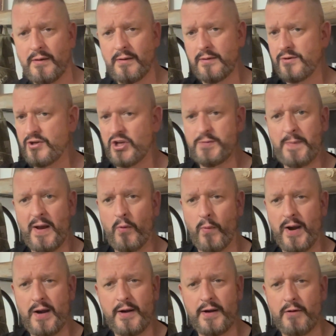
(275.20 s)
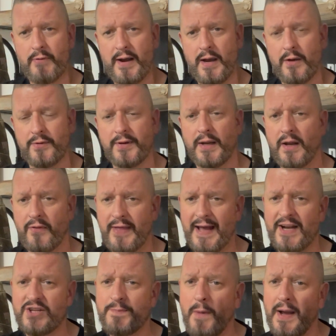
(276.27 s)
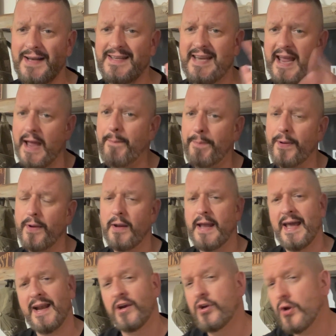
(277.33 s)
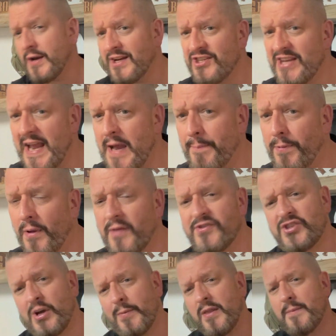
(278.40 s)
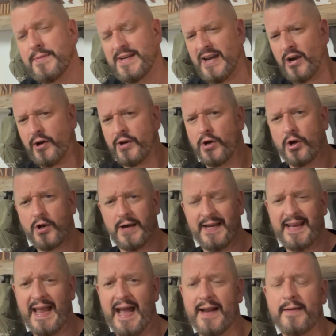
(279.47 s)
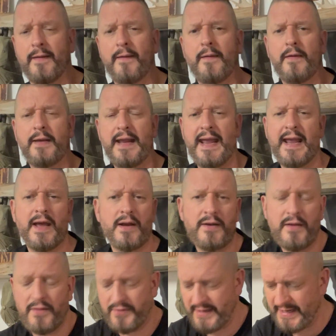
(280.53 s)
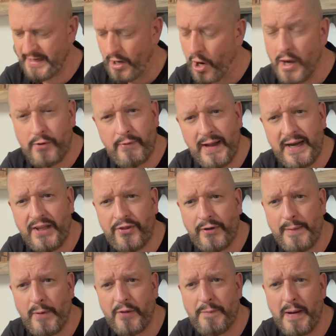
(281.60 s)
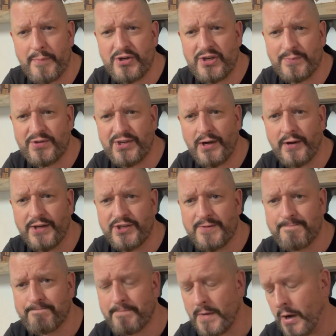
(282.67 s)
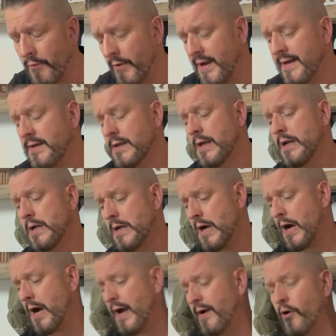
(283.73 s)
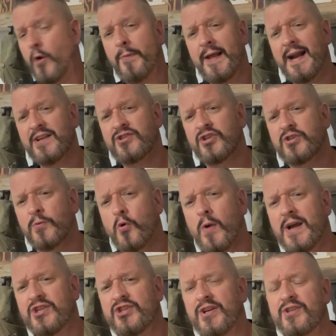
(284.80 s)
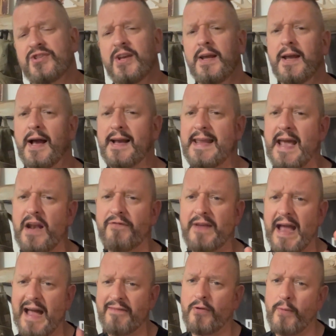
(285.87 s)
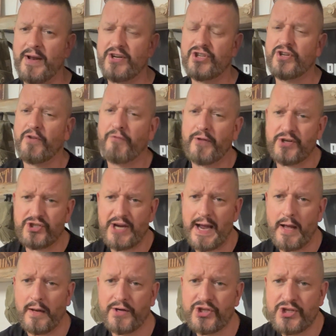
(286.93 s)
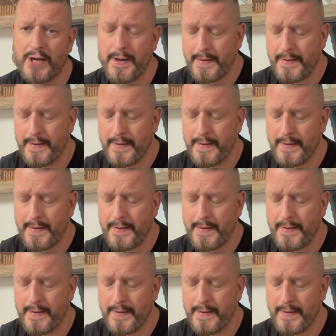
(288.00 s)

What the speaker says: just by wearing it around. That is my tip and a good example of some of the material you're going to get in the Hunt Ready 3-month membership series. All right? I hope that answers some questions. Again, if you haven't registered for the challenge,